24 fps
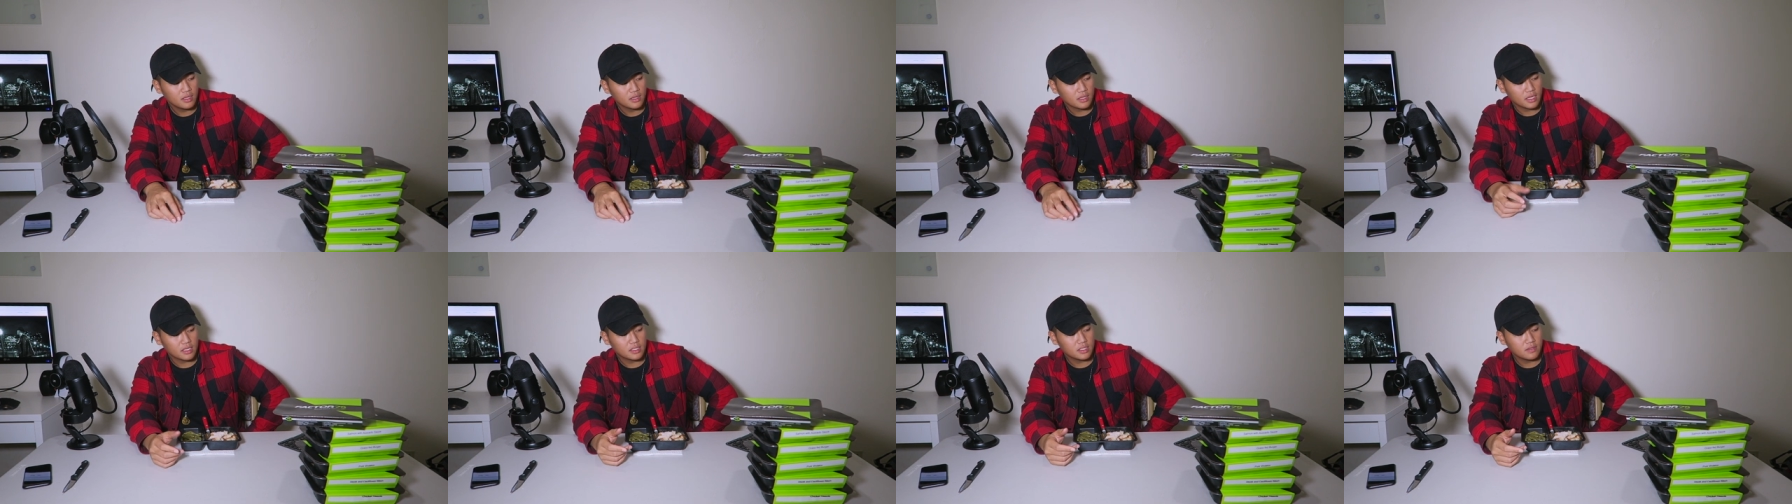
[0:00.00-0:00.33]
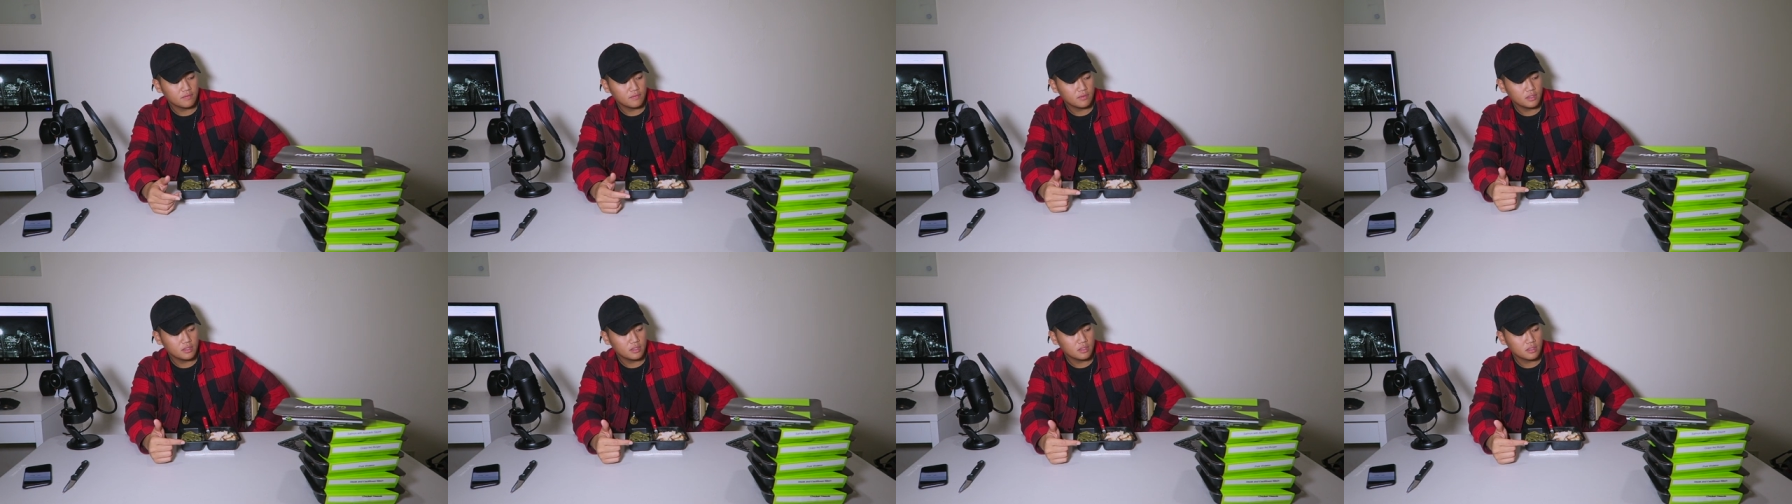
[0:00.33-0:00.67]
That's
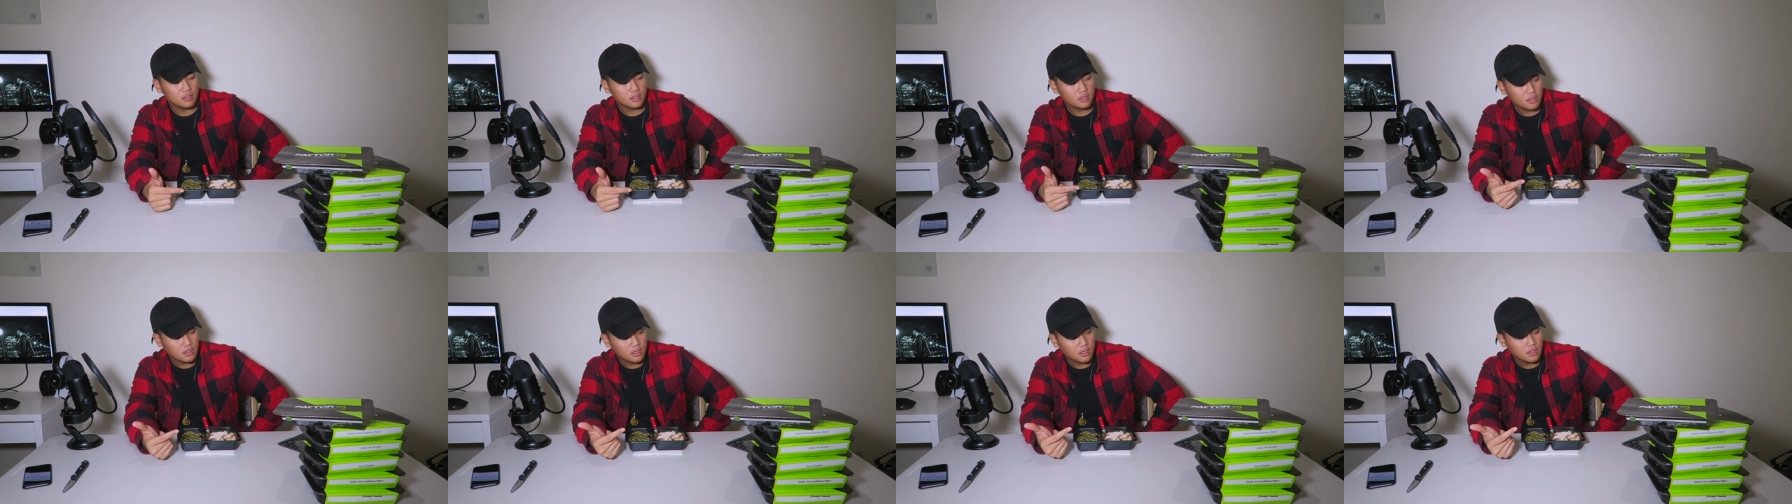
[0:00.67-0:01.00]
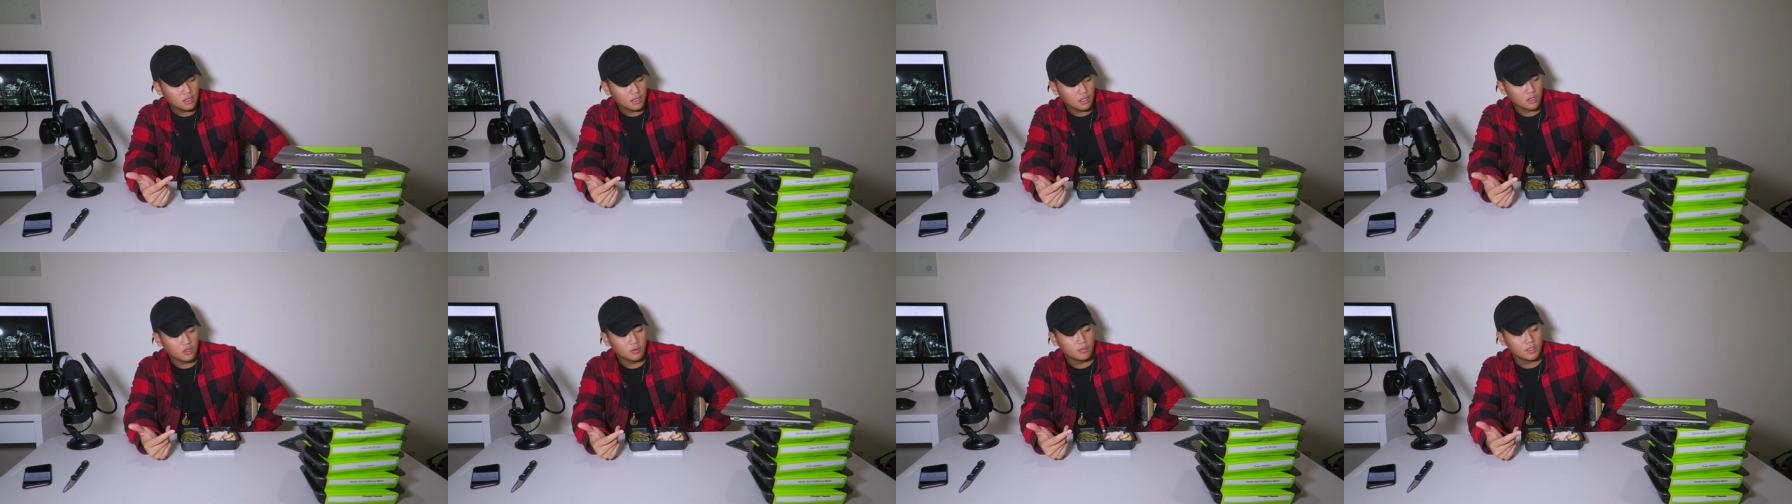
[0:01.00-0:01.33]
even
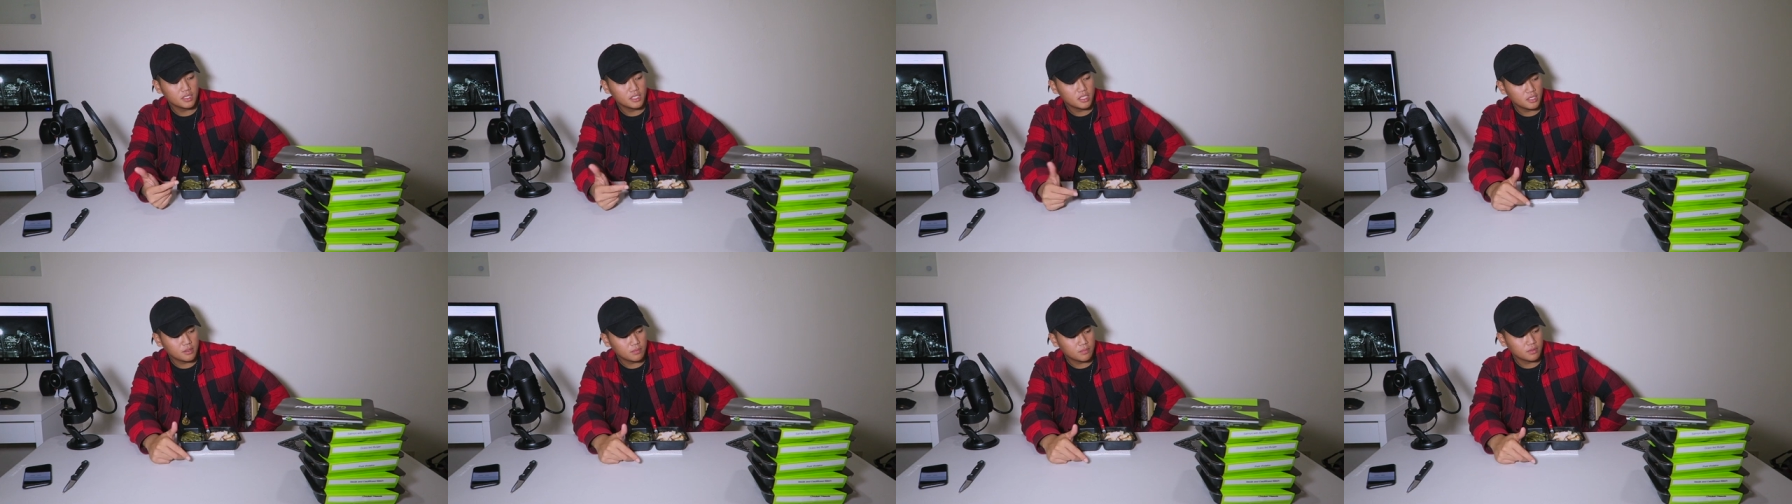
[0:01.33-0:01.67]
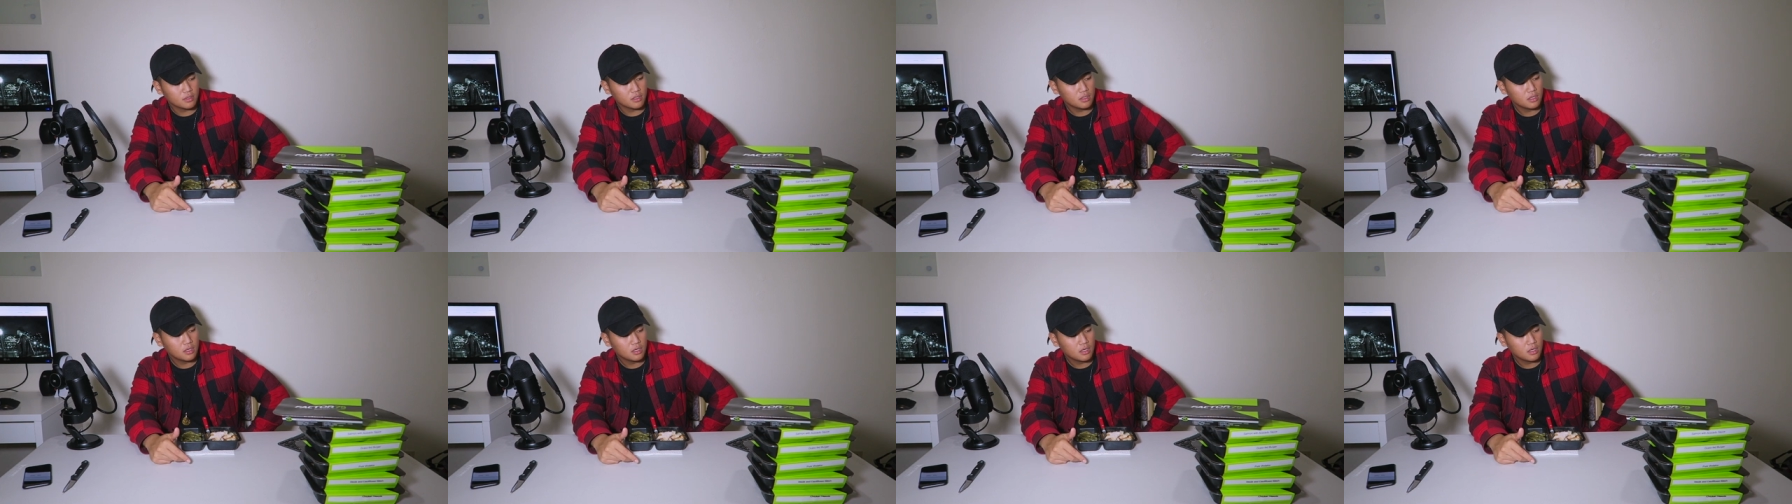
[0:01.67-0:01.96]
a little bit cheaper.